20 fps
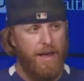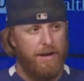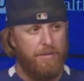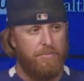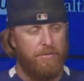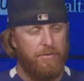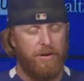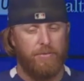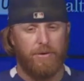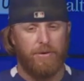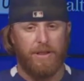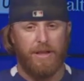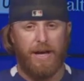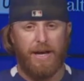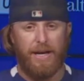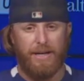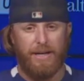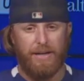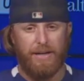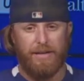pretty
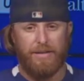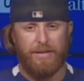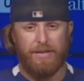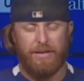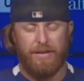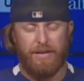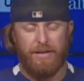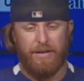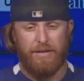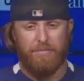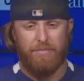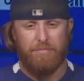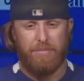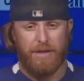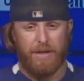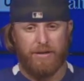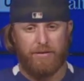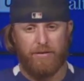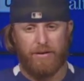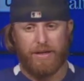reliant on on
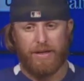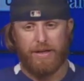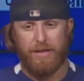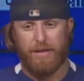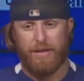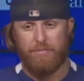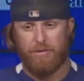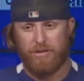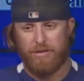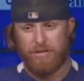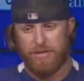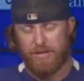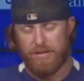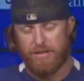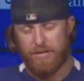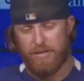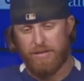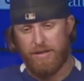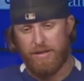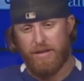big crooked numbers
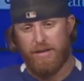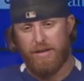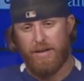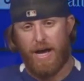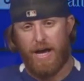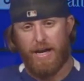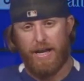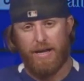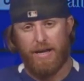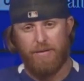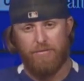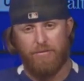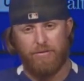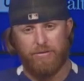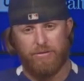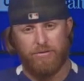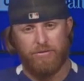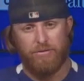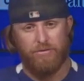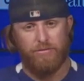and and not able
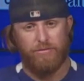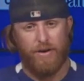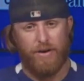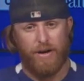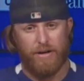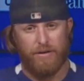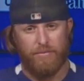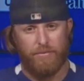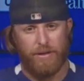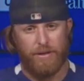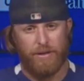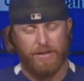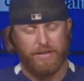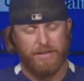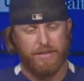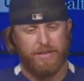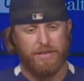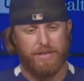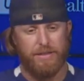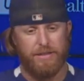to find
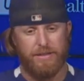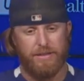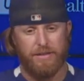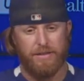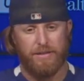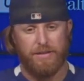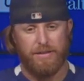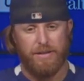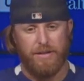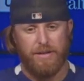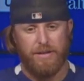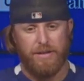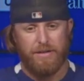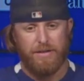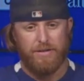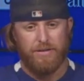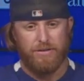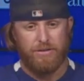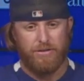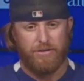ways to
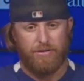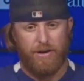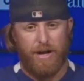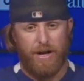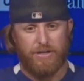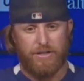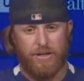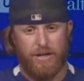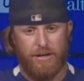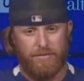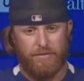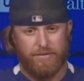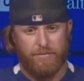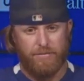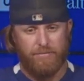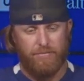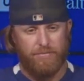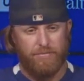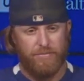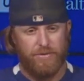scratch off
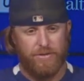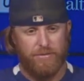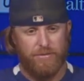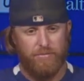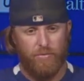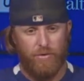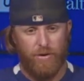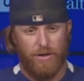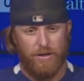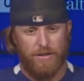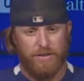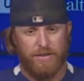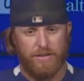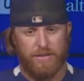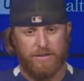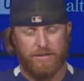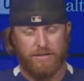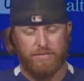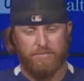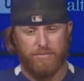some some ones
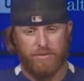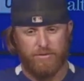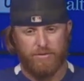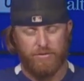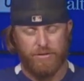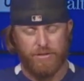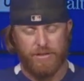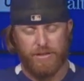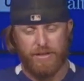and some twos in